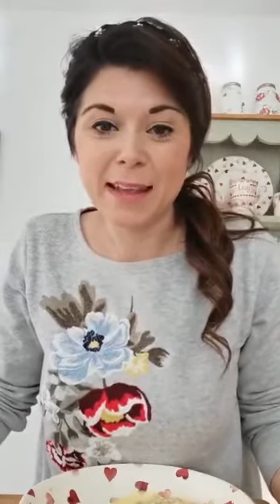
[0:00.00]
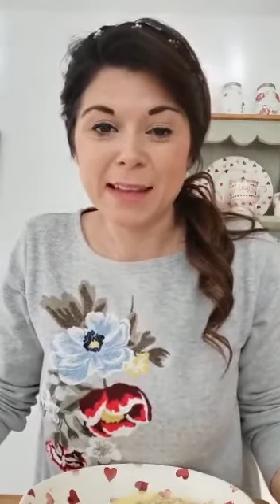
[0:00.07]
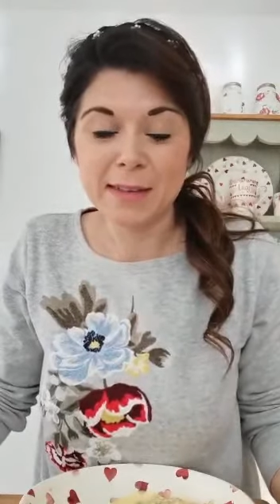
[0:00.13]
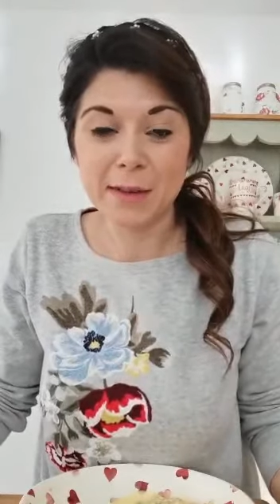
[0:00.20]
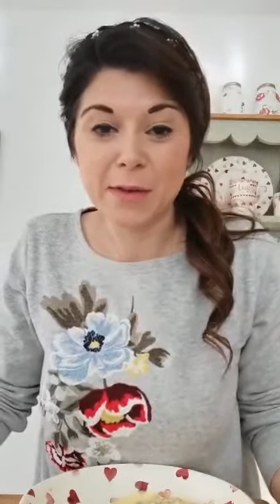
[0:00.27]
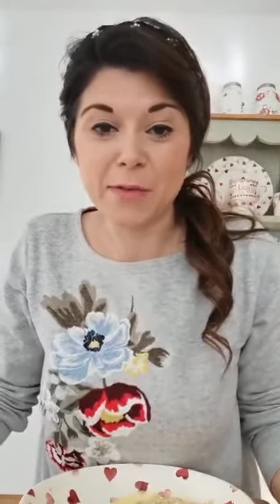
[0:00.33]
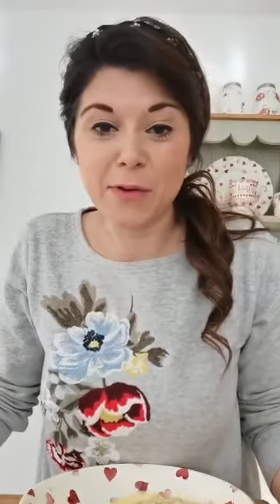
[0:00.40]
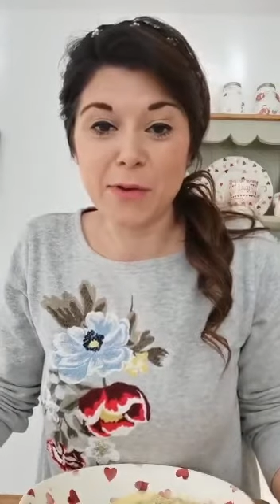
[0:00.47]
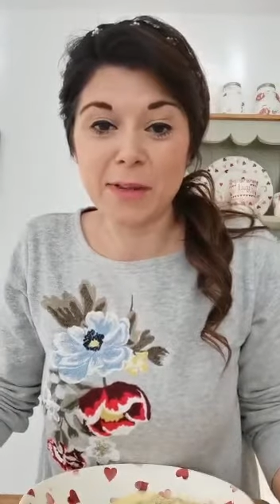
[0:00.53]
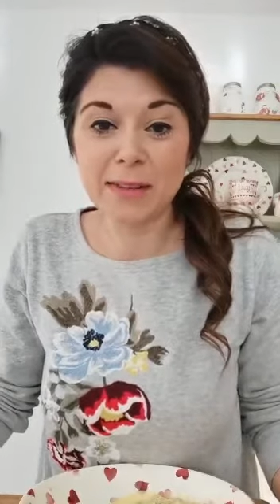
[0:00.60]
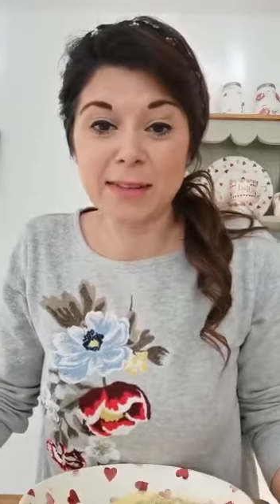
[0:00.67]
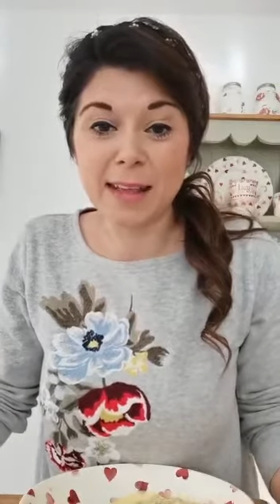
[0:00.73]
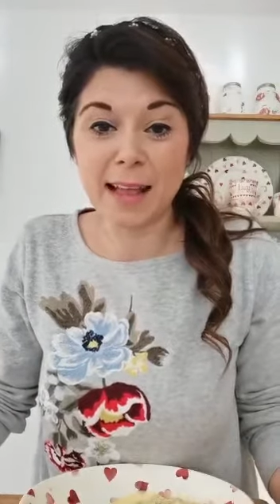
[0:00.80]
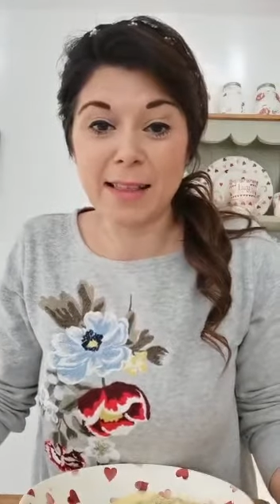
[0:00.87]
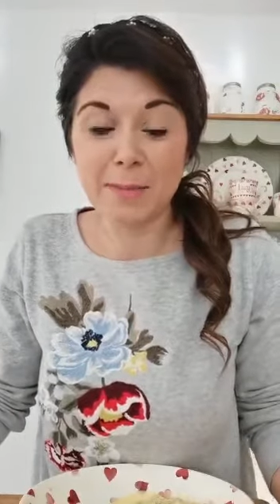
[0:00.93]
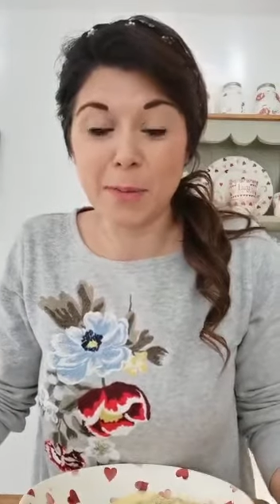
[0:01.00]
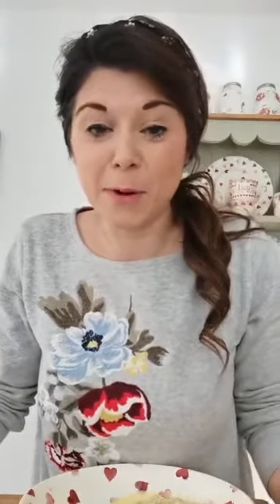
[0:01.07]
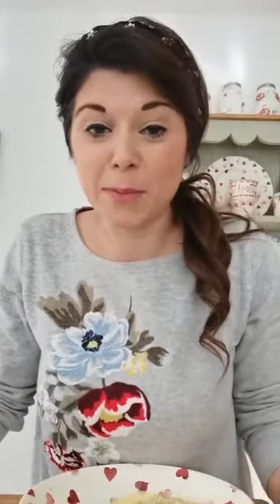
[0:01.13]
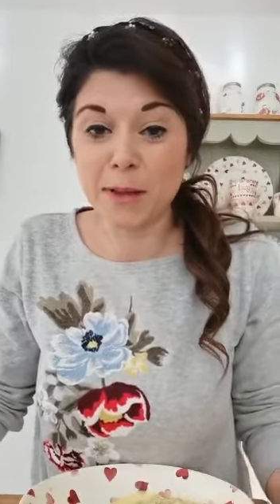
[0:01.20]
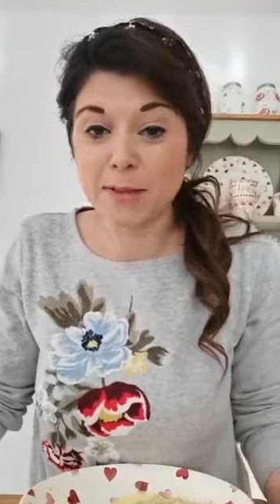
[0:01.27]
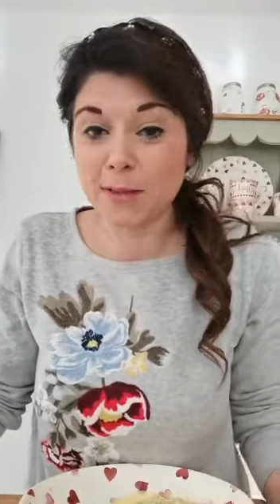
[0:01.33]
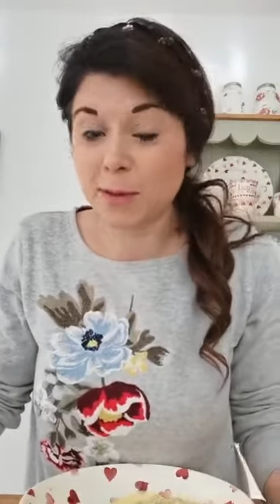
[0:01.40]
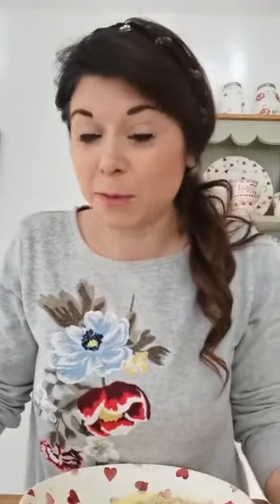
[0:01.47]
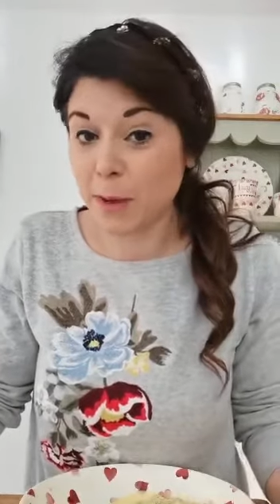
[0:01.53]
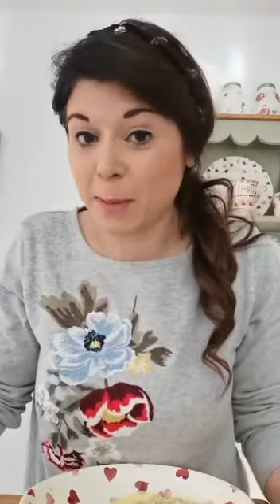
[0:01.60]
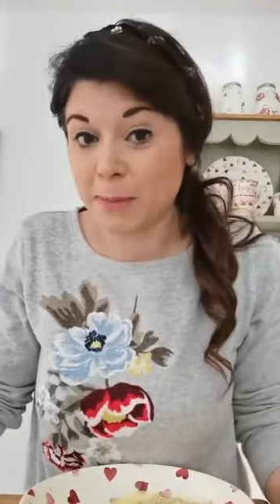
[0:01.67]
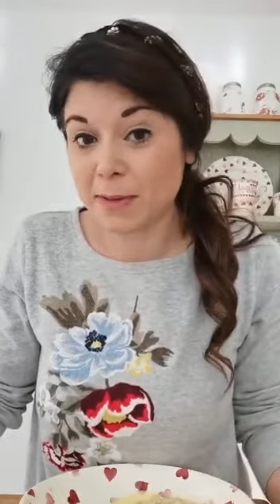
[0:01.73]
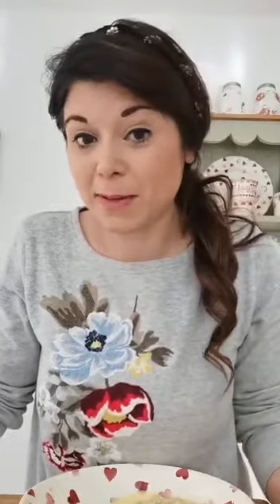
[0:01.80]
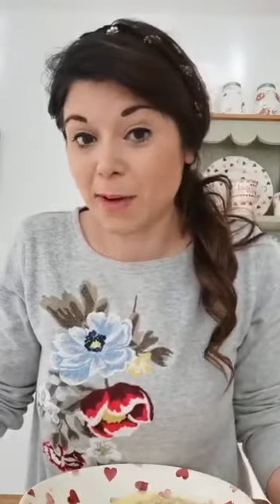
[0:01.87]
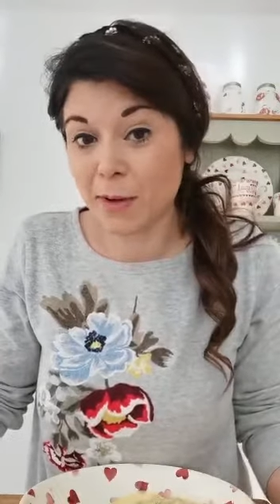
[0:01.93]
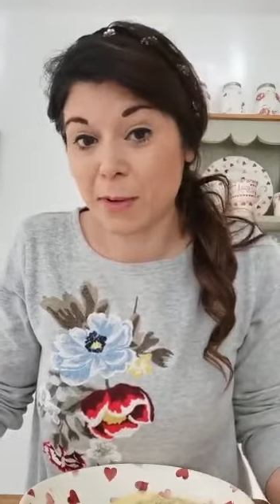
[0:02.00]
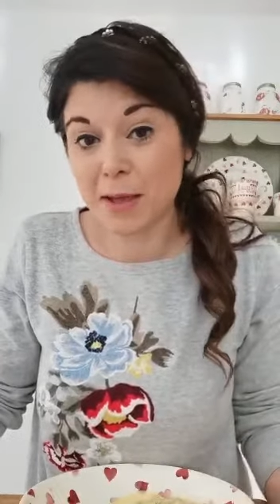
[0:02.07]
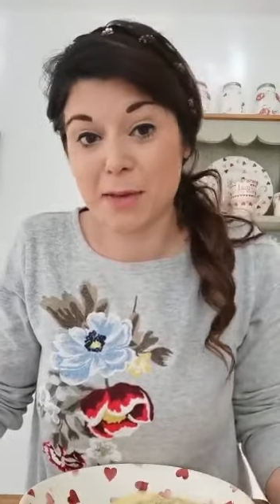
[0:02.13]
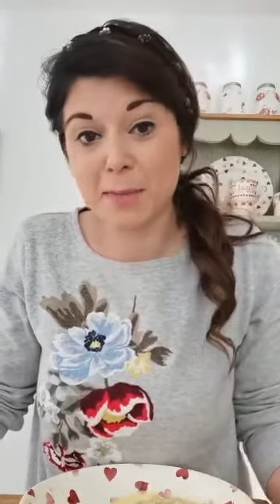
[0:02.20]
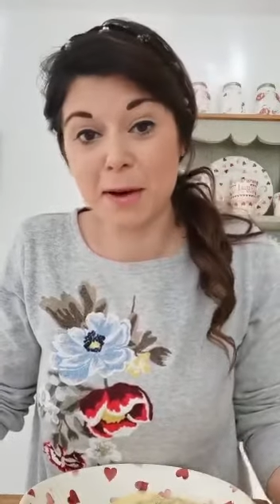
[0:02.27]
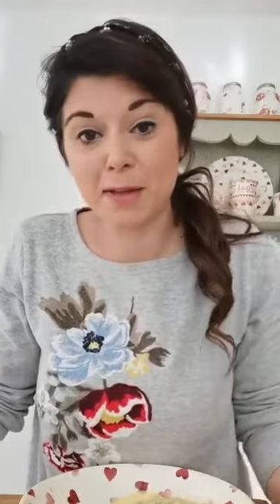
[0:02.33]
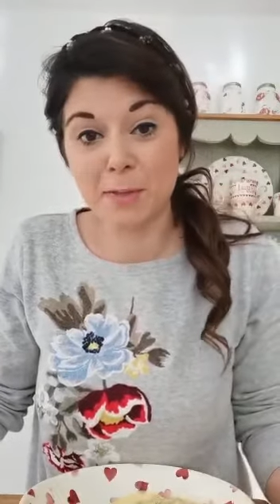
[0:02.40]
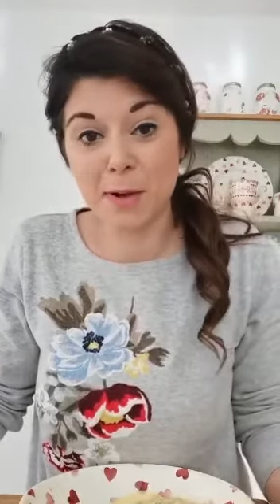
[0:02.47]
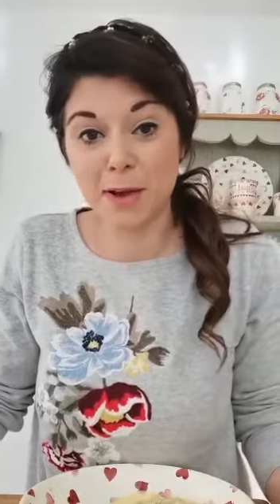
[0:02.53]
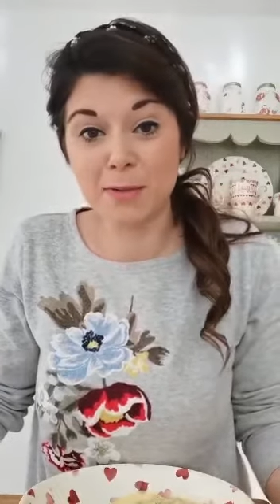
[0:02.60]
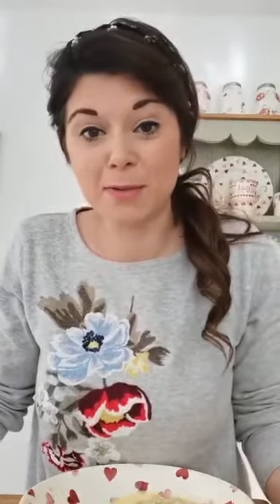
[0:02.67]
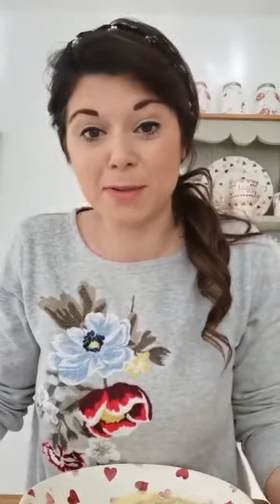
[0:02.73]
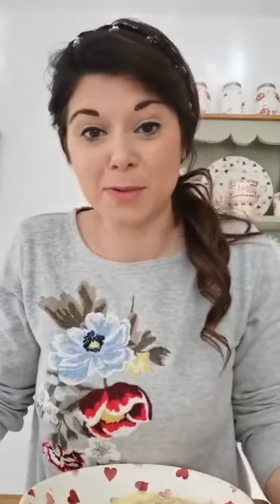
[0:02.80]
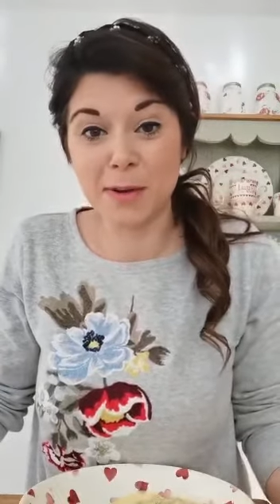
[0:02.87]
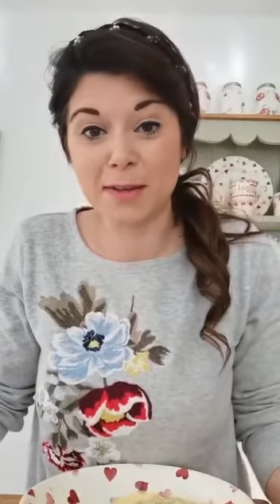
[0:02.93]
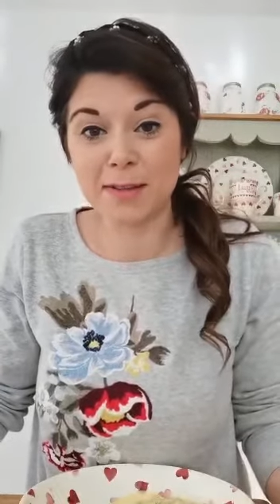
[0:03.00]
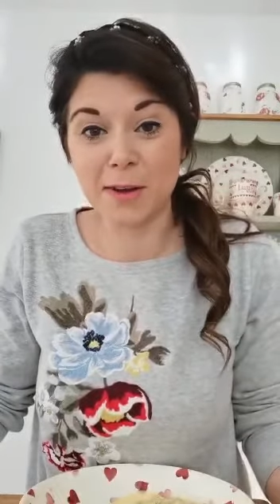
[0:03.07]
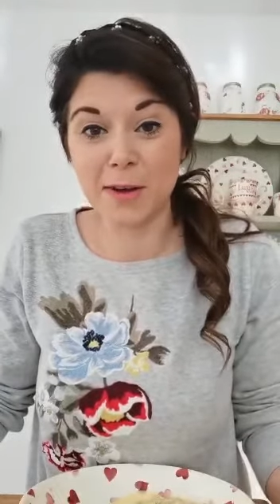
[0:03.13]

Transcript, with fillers: So if you could send pop those on the website or email them over to us,